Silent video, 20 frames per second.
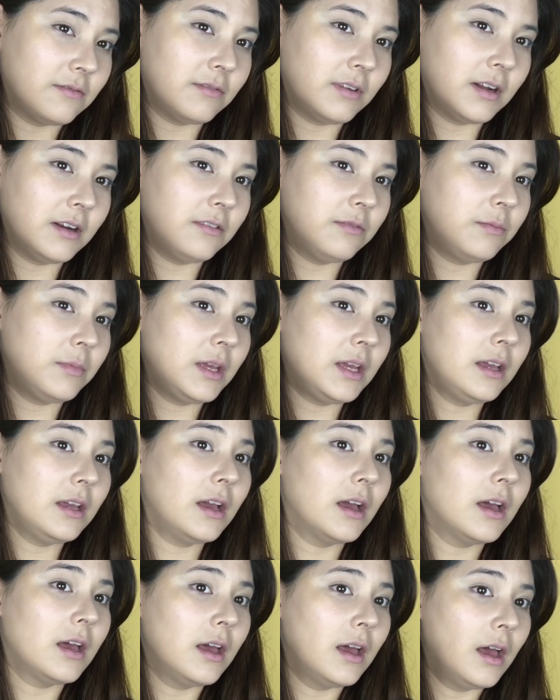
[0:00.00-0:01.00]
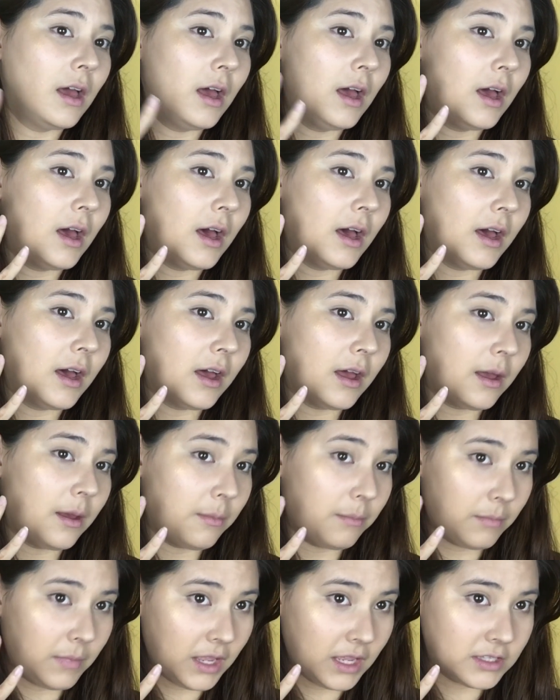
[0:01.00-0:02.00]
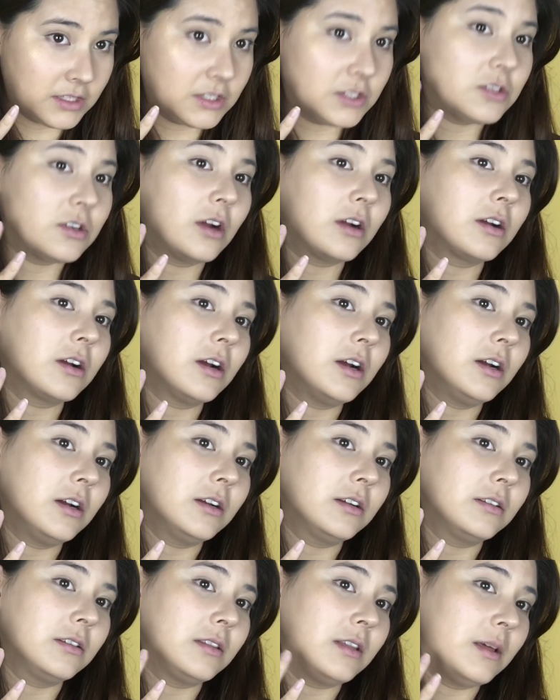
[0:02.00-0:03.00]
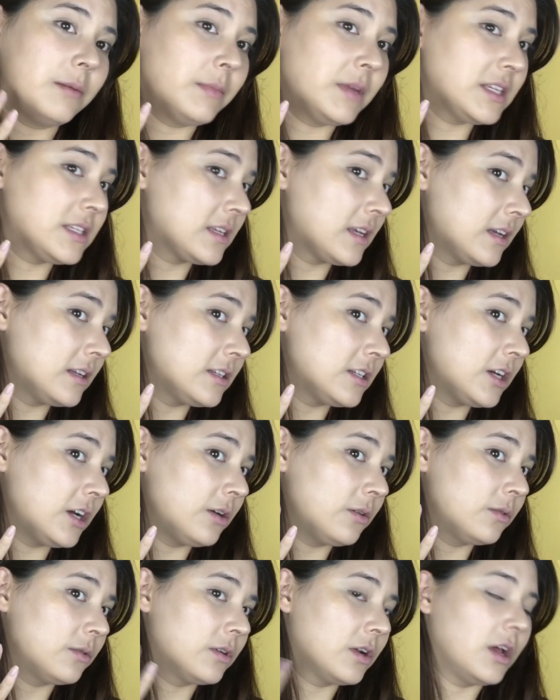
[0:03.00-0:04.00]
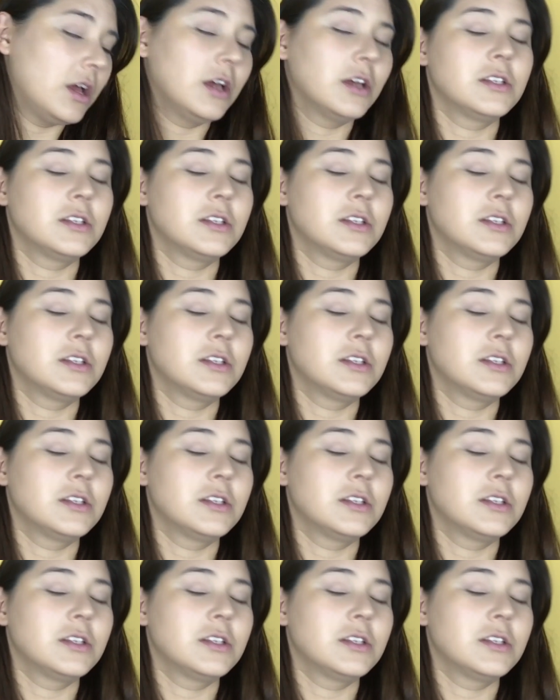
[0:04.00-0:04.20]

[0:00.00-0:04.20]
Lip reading: in front of me, it's darker than my skin tone.